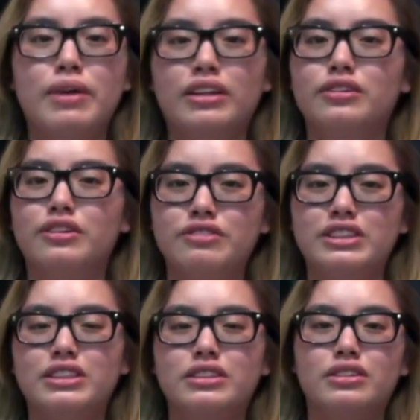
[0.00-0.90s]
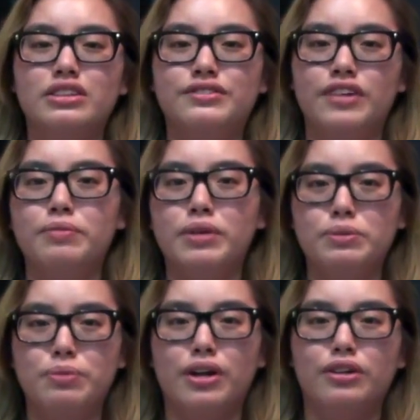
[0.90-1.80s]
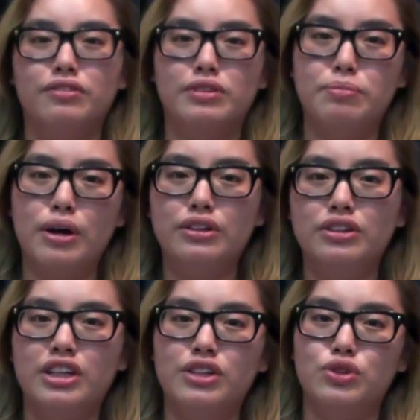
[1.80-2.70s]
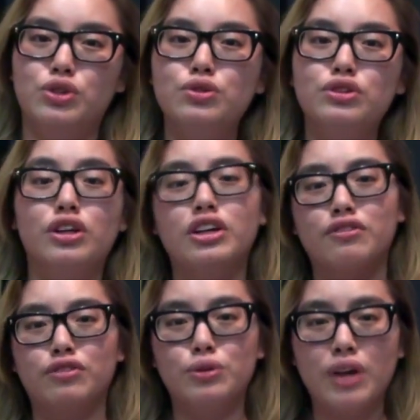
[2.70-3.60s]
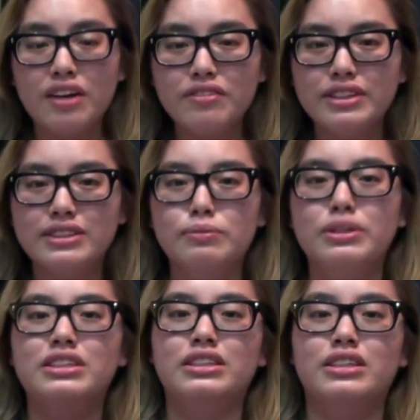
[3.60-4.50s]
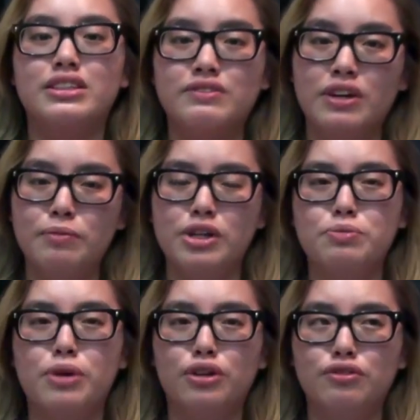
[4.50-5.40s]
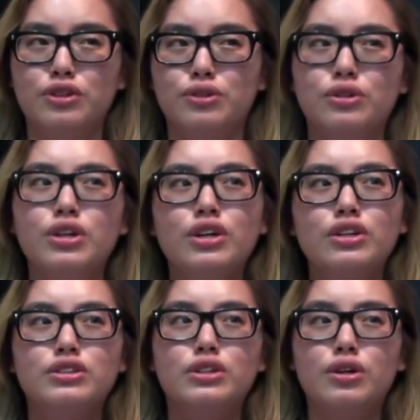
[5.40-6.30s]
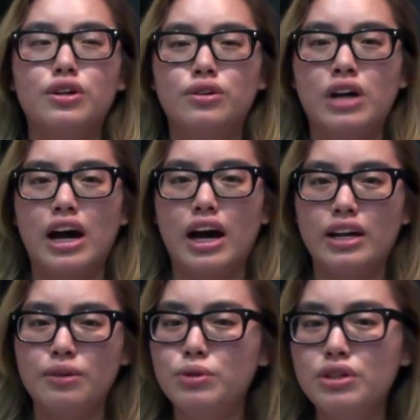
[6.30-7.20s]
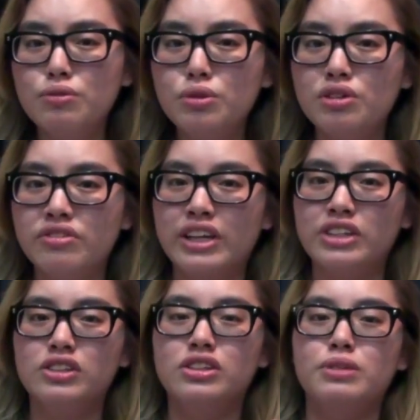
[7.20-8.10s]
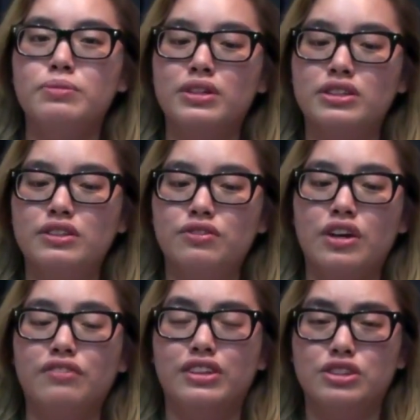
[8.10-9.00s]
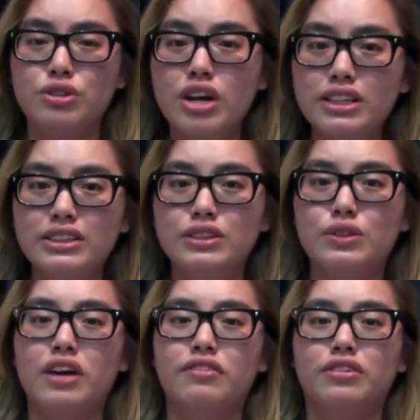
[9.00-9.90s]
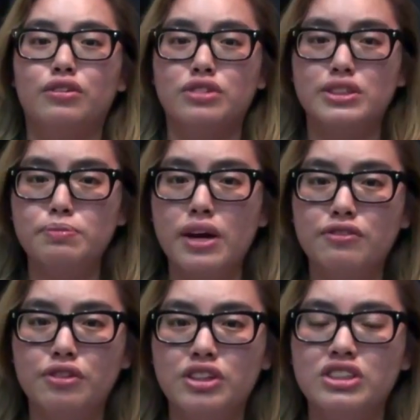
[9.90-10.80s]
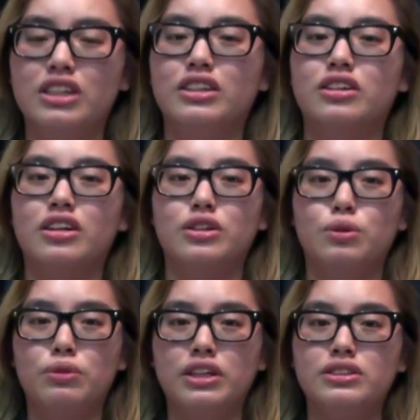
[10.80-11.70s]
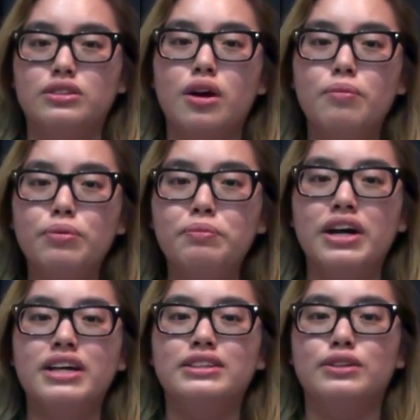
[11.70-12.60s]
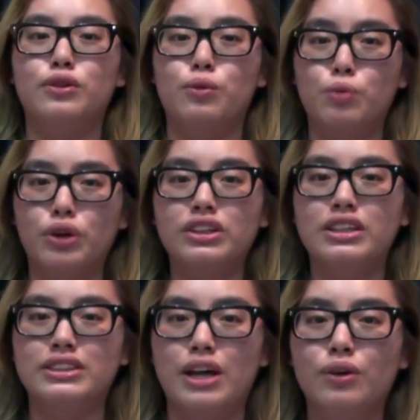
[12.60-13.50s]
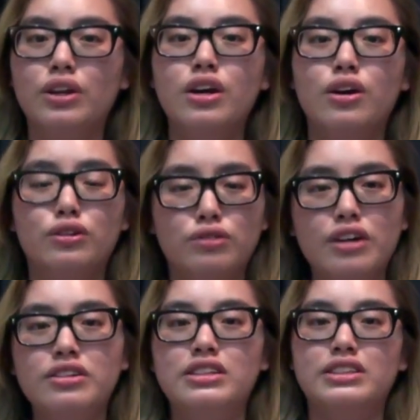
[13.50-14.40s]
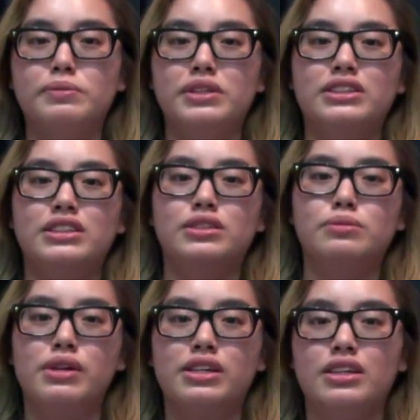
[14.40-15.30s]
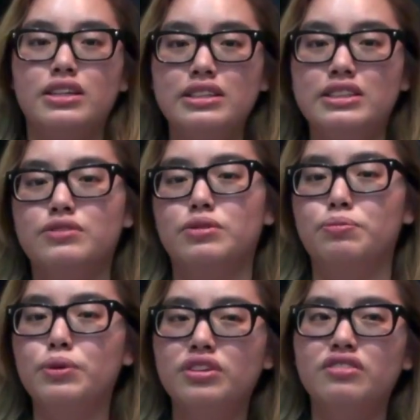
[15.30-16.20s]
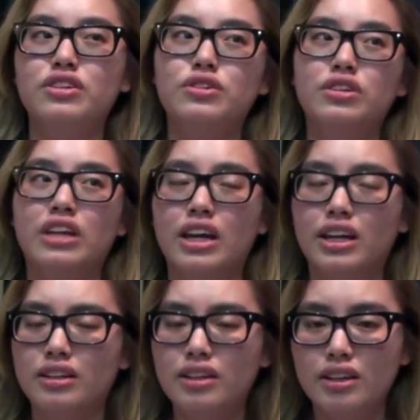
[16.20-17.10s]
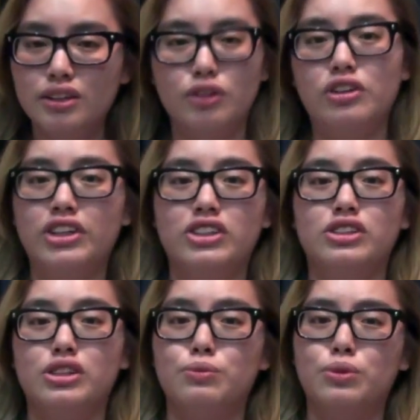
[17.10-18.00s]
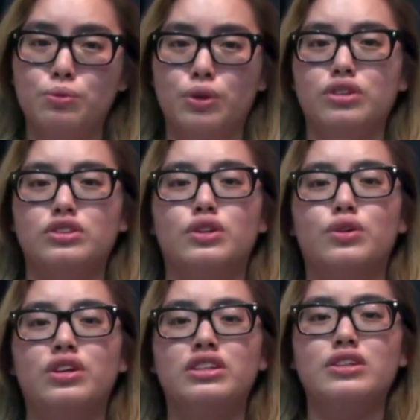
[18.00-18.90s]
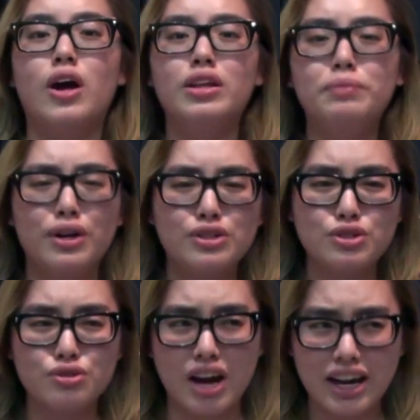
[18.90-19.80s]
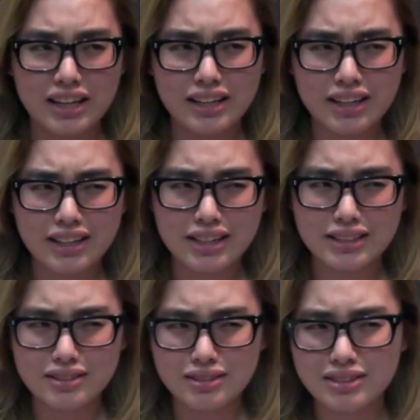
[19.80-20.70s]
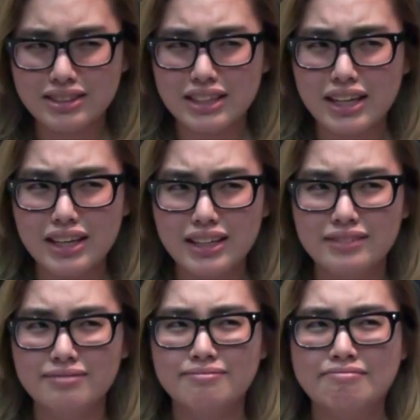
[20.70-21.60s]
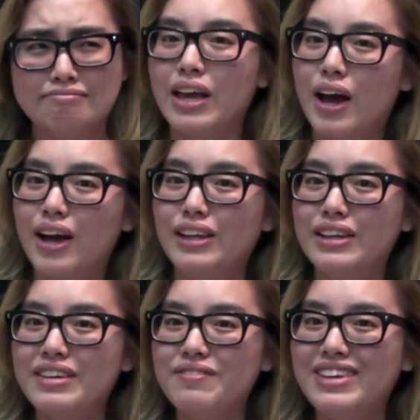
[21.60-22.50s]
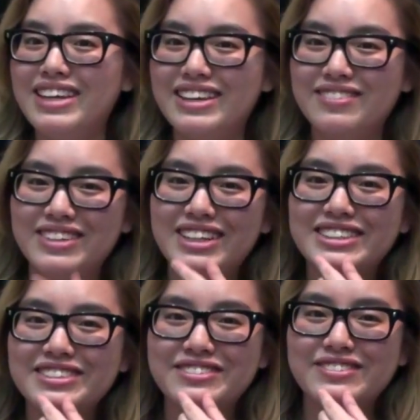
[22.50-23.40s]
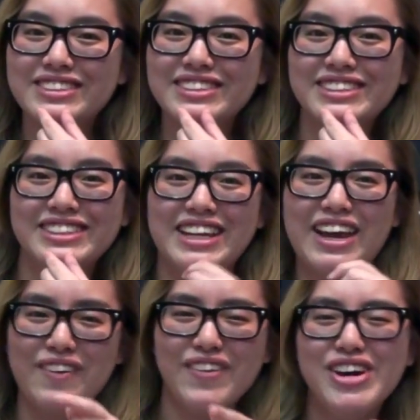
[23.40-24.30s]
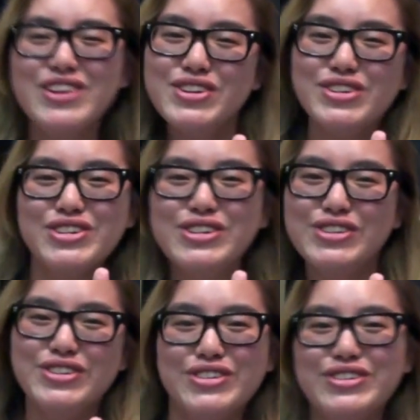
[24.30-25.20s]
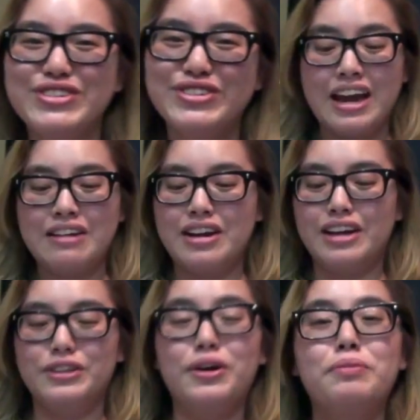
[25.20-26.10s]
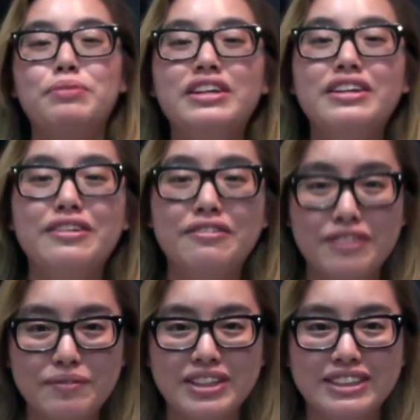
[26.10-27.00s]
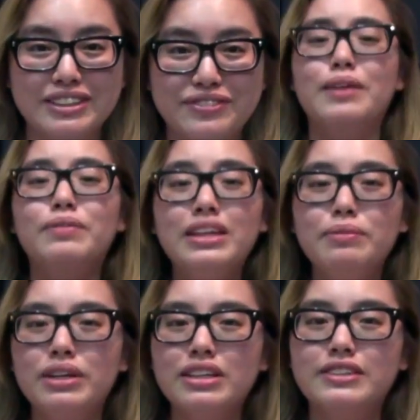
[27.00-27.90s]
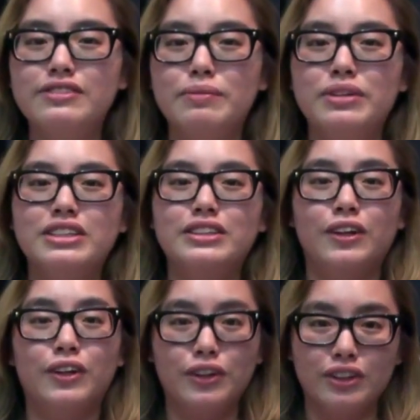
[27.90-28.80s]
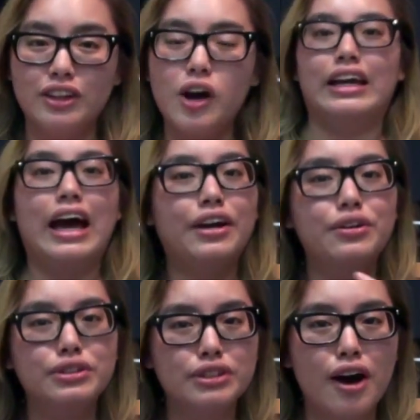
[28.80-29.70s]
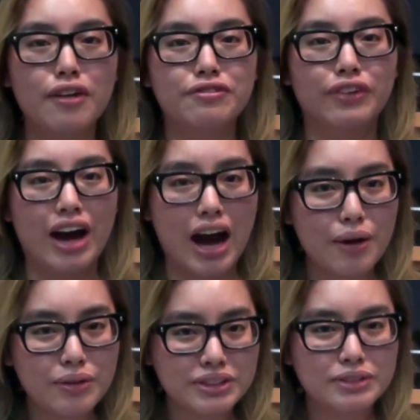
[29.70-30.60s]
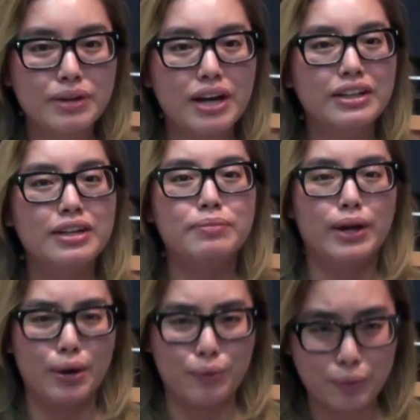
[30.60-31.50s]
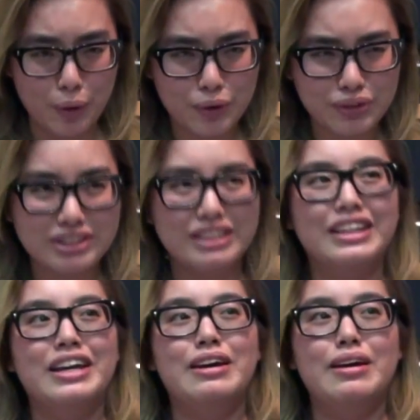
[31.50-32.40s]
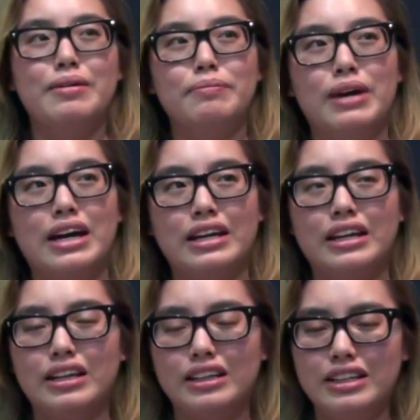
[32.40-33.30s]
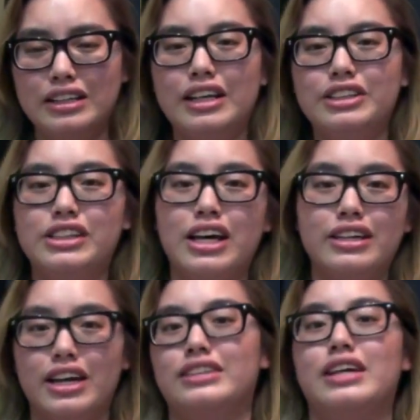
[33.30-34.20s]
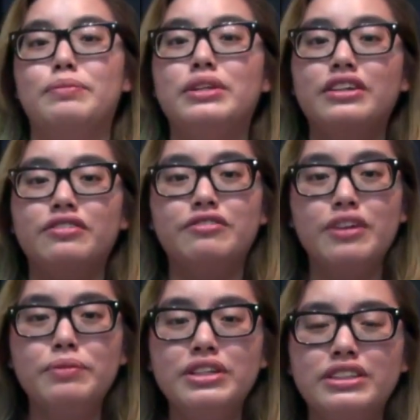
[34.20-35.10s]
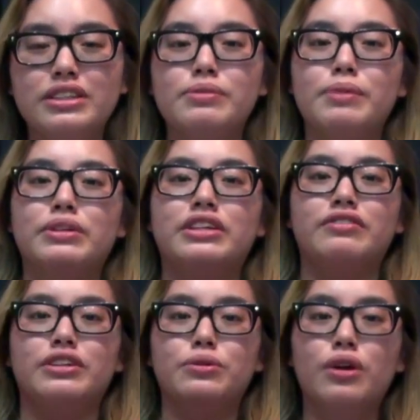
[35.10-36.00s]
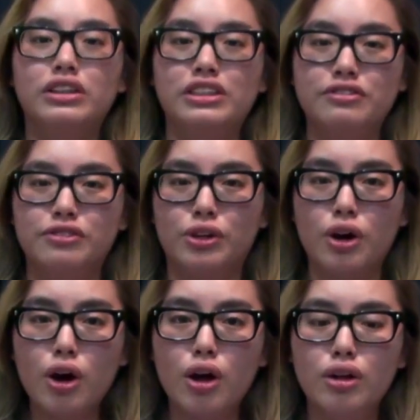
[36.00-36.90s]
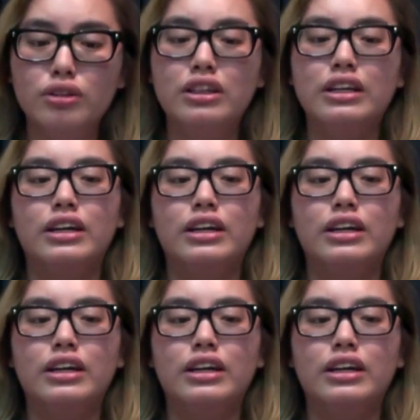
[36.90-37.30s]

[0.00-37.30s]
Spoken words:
mental or physical, is very much part of the partner that you choose, or if you have a disability, it's very much part of you. So it wouldn't ruin a relationship because if you have the trust, you have the respect for each other, and you're willing to compromise and work things out around the disability to make it easy for both of you, then your relationship would work. So it's all about trying, I guess you could say. Look at me, I'm Dr. Phil today. Woo! Hera, your opinion on feminism. I am the biggest feminist on earth. I could talk for hours about it, but I won't. But in a nutshell, yes, I believe in feminism. I believe in equality for all.